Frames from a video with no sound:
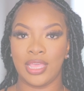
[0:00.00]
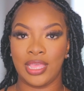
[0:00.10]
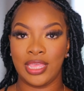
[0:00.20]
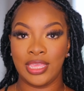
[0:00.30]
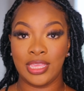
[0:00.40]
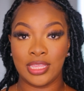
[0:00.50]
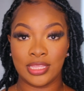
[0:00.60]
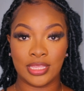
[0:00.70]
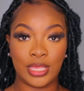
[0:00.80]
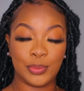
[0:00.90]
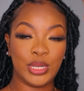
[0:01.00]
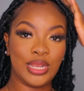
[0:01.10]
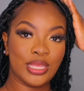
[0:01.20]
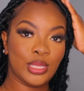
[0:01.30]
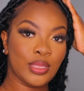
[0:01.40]
I am in
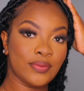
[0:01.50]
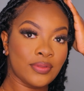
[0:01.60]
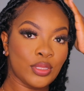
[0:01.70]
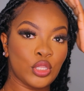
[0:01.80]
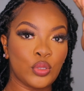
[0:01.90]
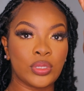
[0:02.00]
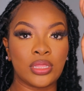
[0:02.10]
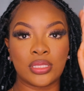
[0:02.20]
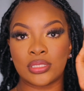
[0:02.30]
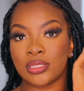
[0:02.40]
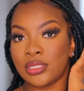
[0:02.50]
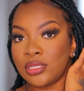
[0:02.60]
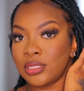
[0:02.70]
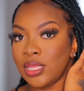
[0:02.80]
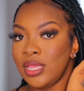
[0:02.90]
love with this
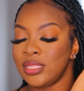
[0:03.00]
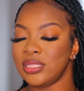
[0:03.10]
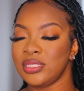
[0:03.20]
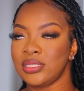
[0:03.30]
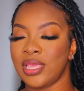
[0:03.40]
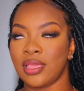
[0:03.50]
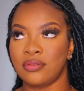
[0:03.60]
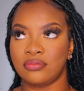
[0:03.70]
look. This is like a